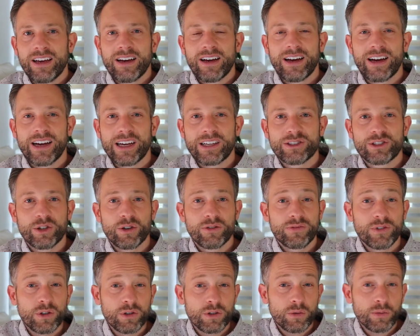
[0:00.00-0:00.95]
Uh, and so
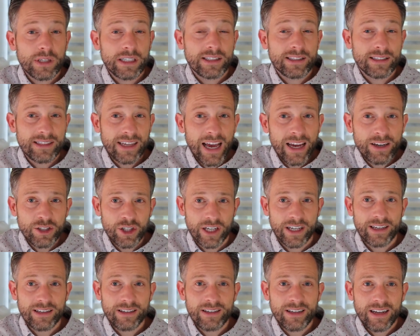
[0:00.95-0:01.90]
if there's a
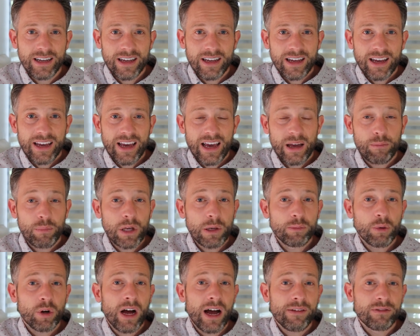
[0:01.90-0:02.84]
recession and
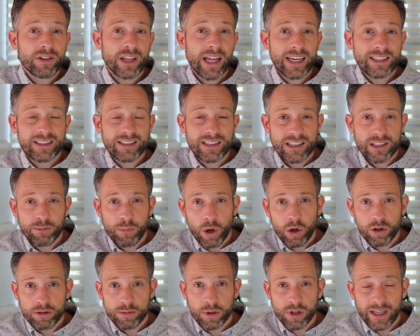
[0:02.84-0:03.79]
people have less
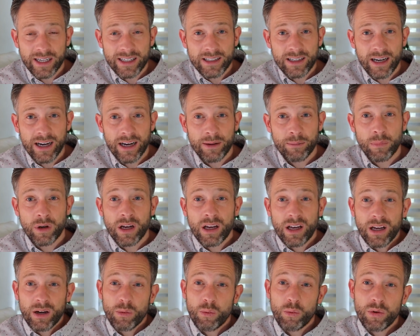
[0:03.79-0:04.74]
disposable income,
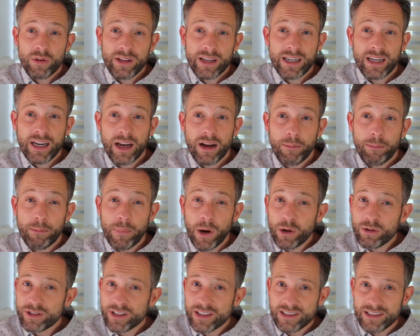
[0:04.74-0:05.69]
well, then
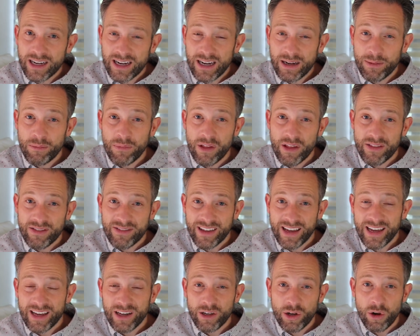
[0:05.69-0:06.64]
most of the time
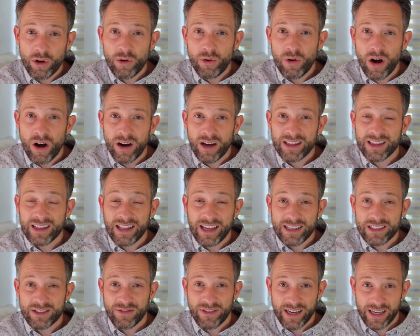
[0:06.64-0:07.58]
they go on
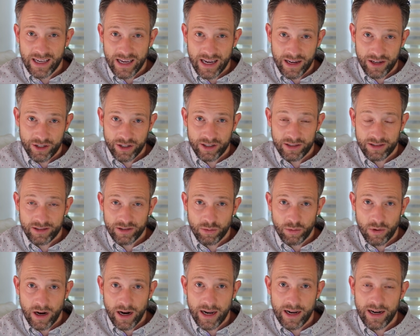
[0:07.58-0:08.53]
less
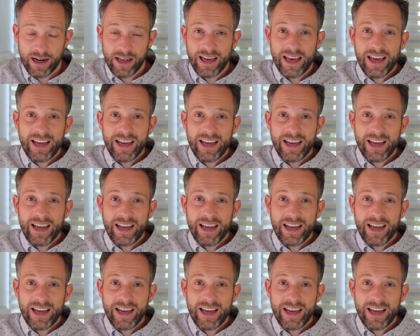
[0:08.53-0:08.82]
vacations, right?